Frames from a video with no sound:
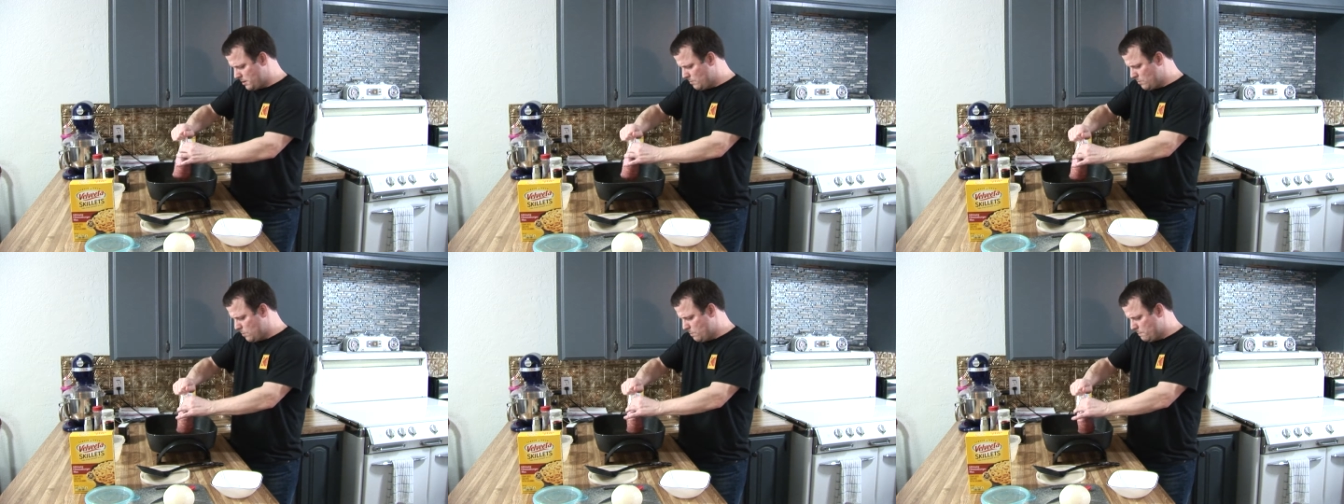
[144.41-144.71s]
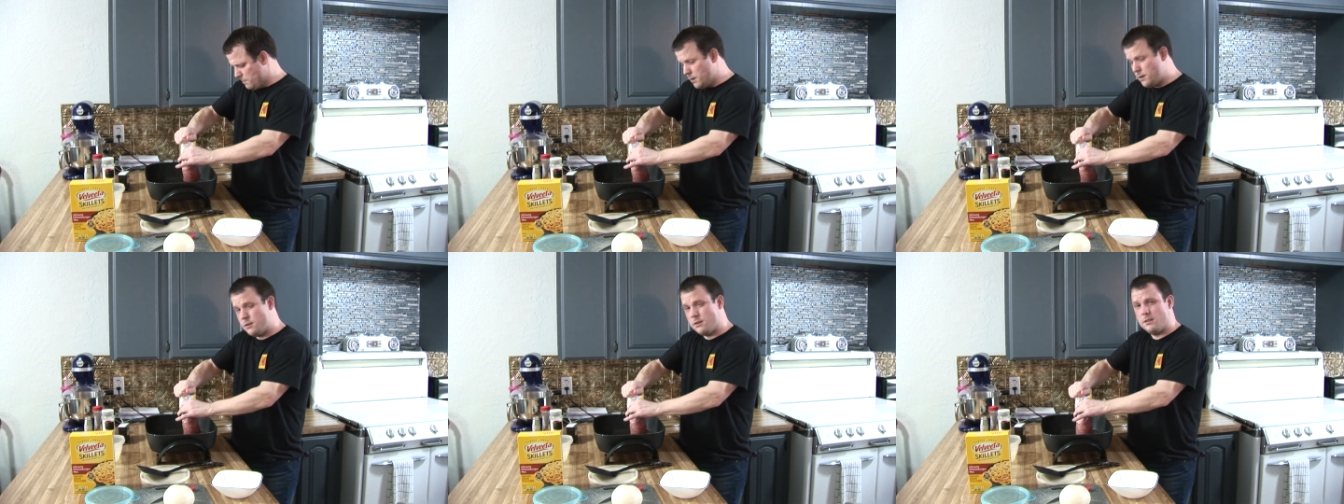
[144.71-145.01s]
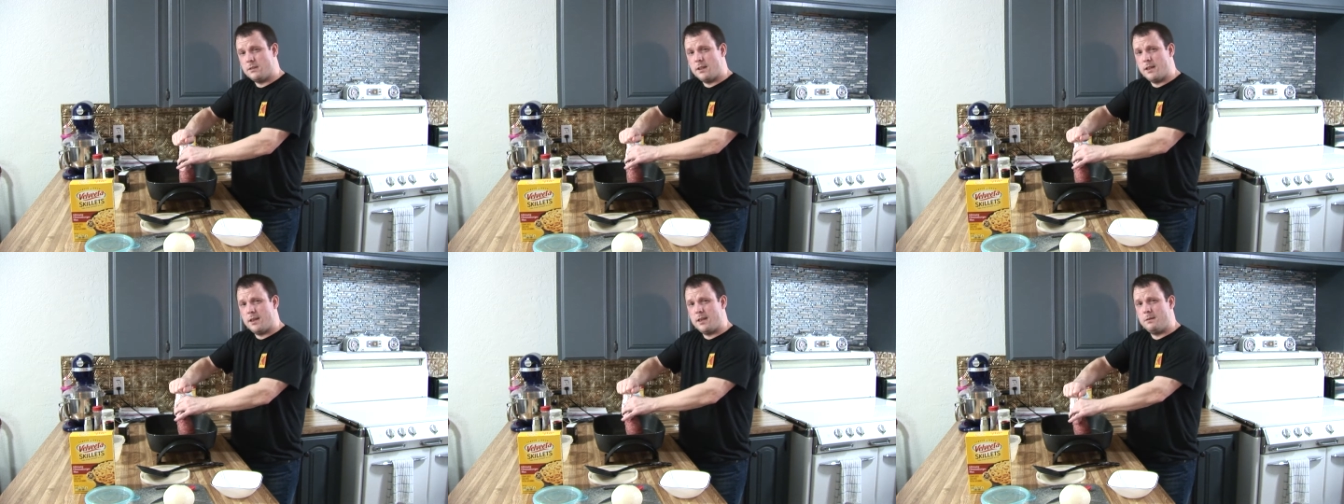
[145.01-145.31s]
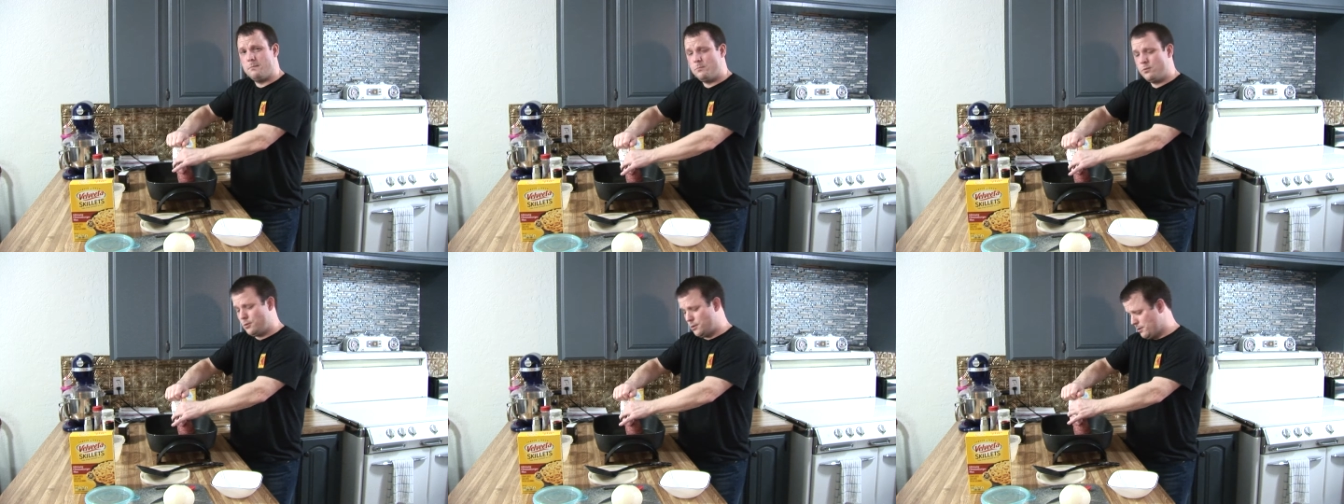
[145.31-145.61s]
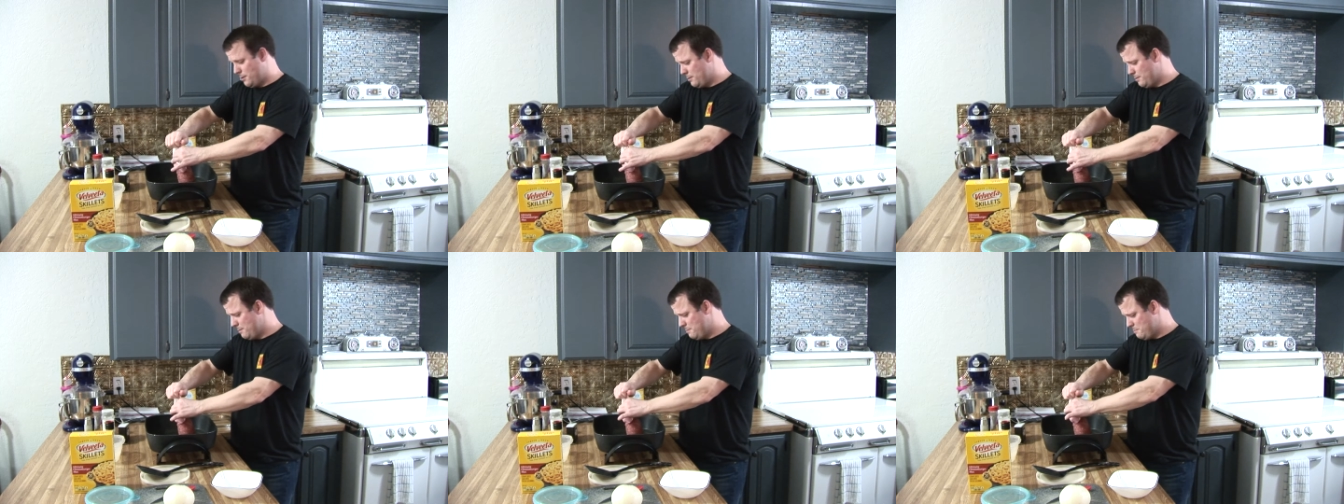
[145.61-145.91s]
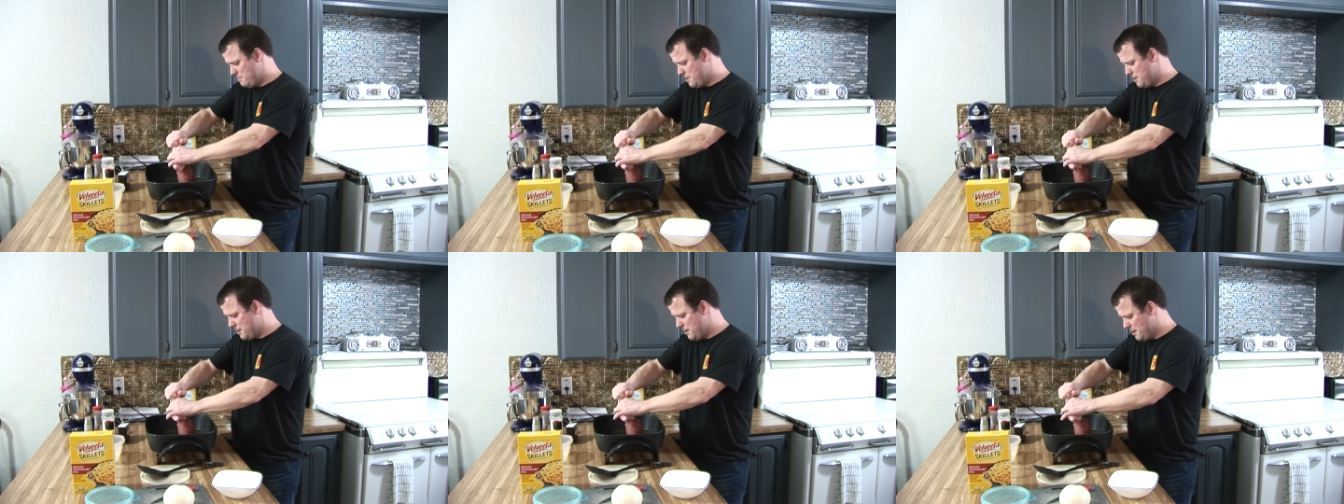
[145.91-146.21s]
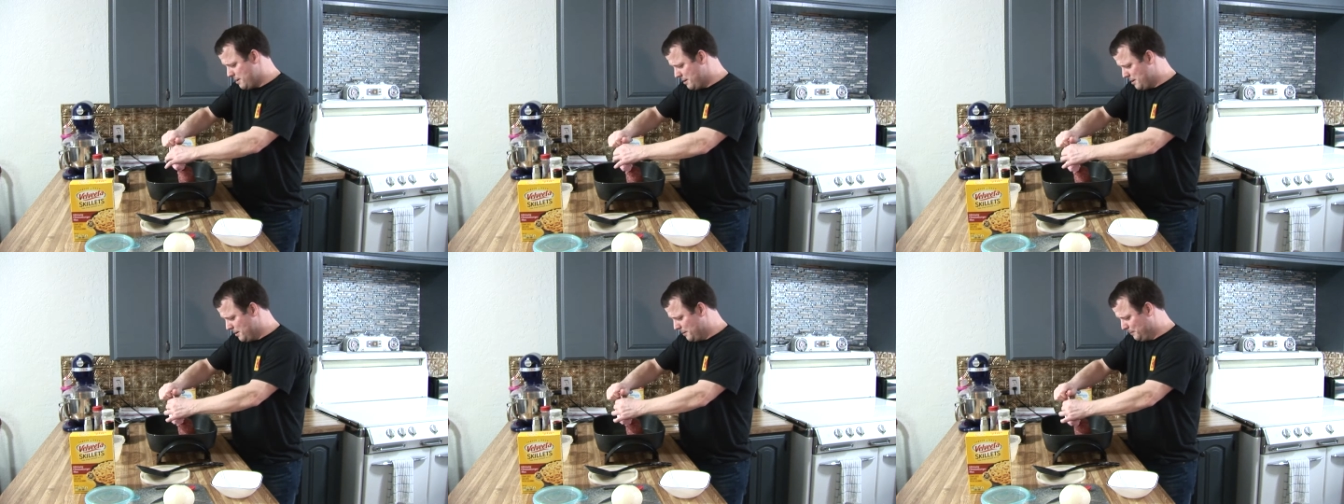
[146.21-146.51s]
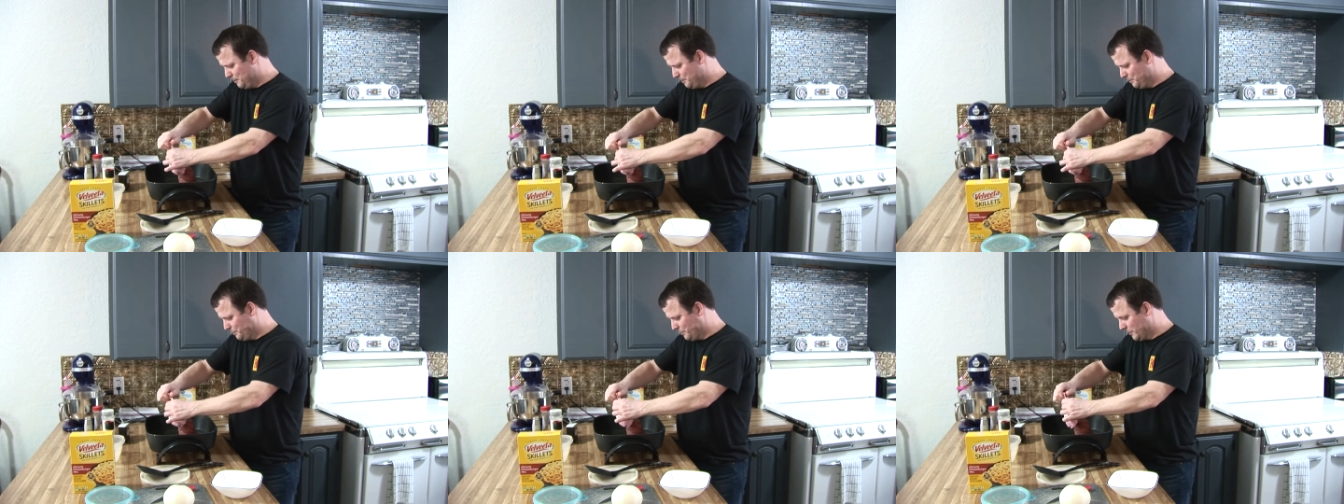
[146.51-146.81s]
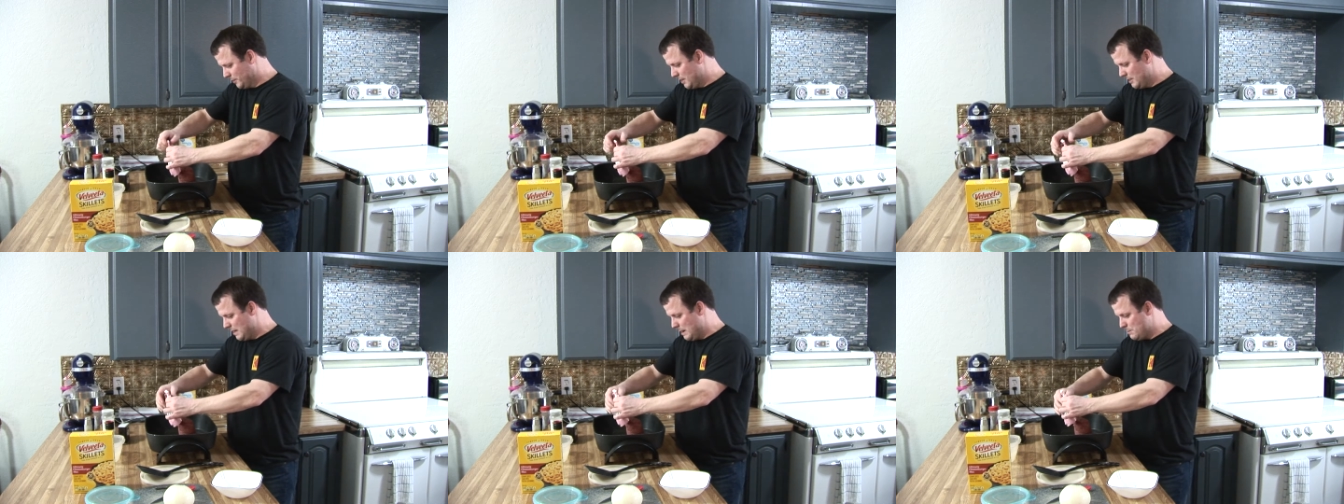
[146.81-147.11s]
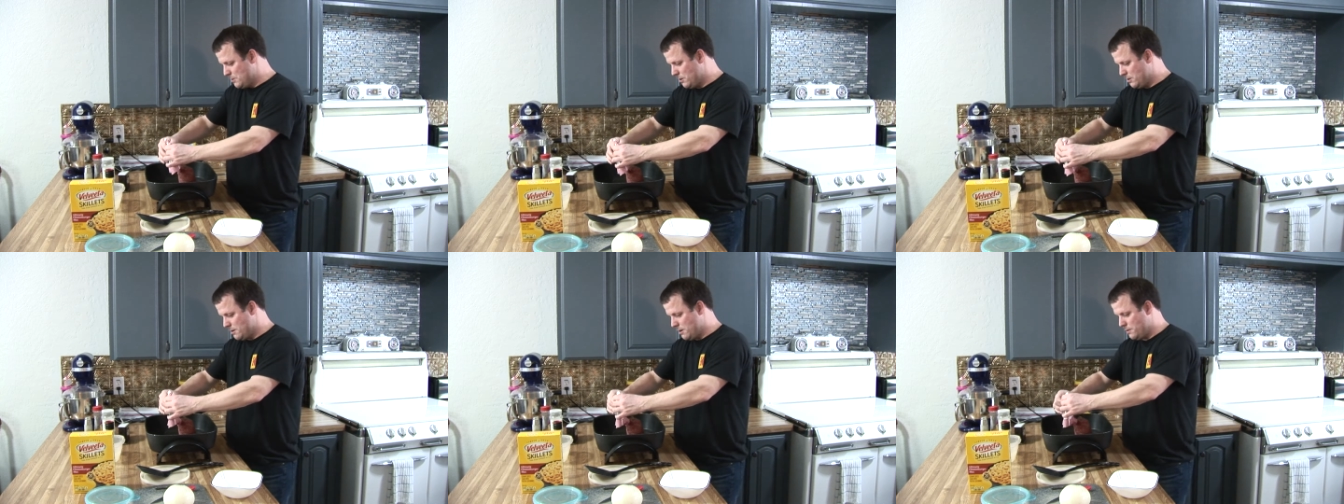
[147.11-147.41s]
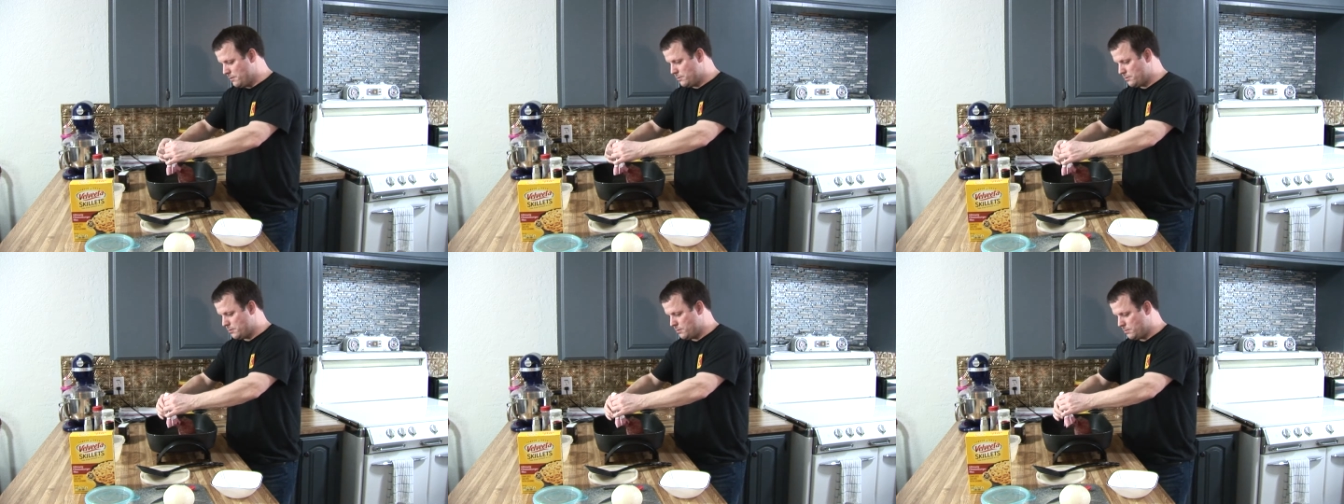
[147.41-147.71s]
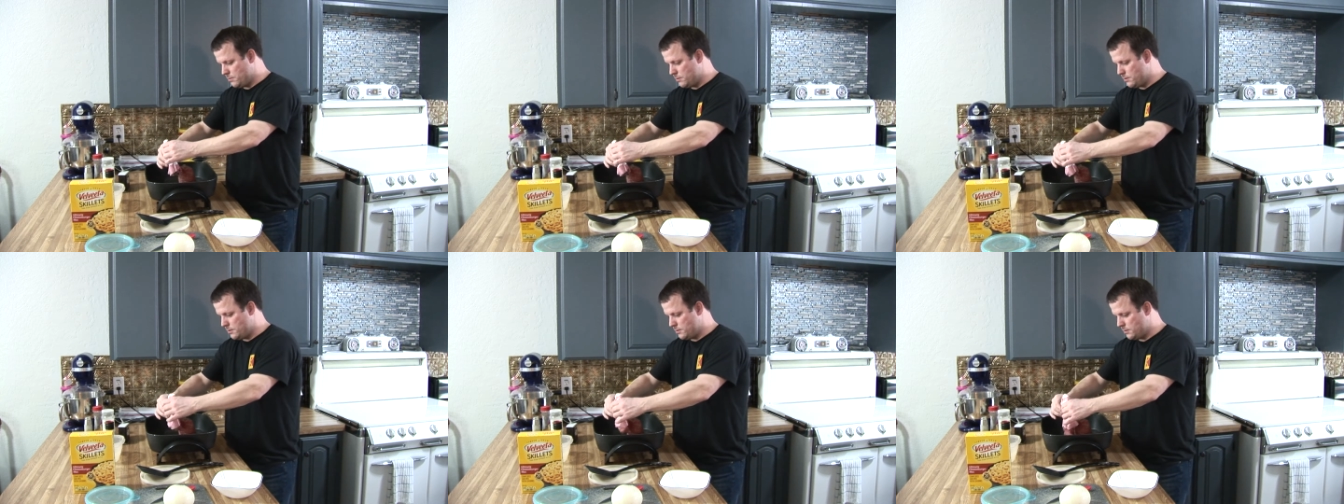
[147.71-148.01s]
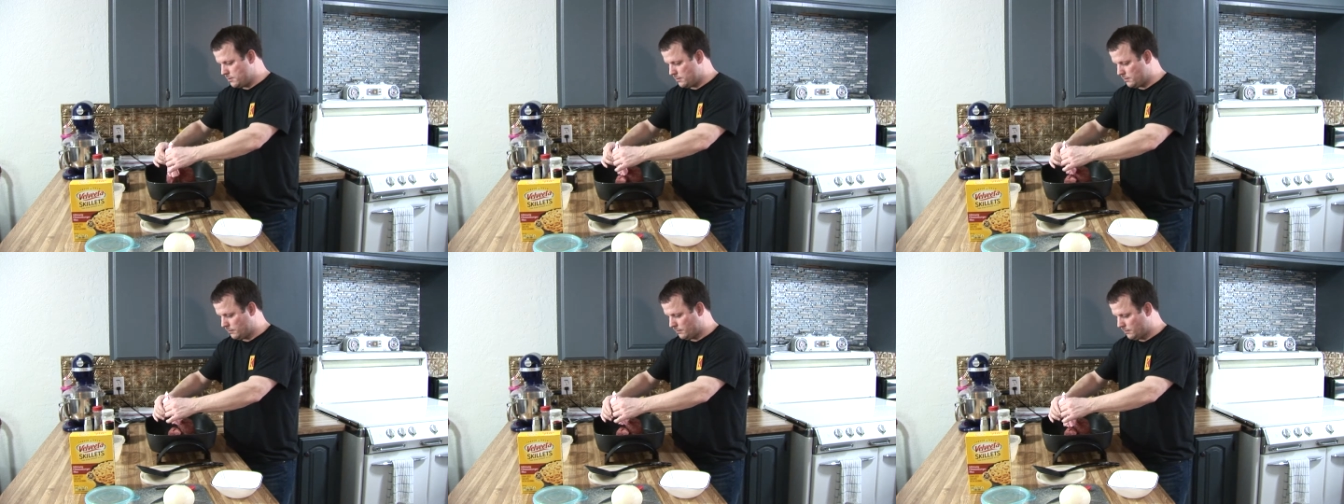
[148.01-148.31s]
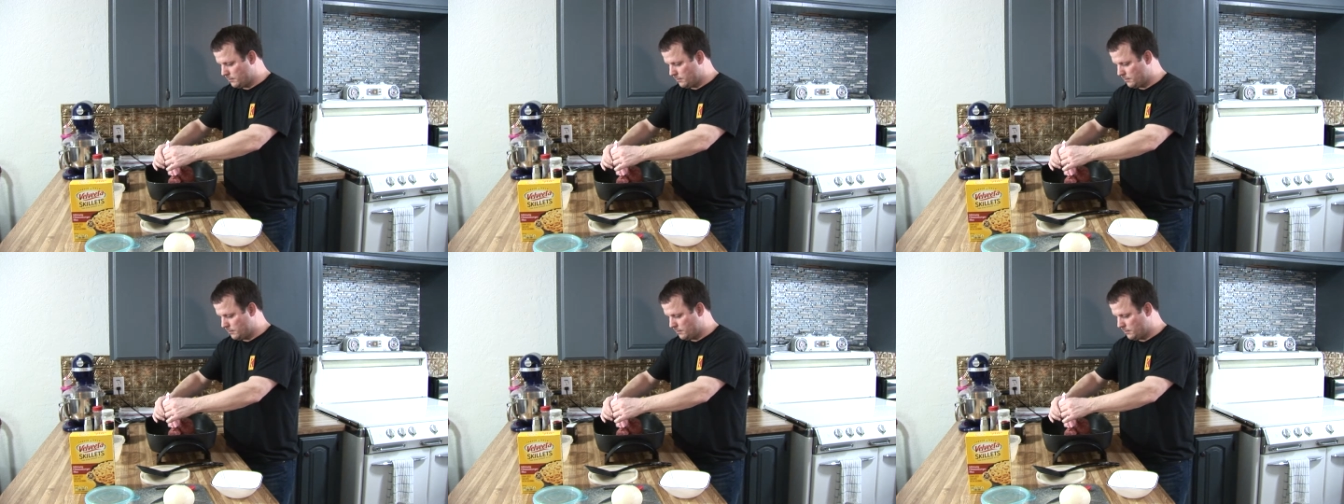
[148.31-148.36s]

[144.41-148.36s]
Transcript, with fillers: I won't mention names, but, uh, sometimes you go to other stores and,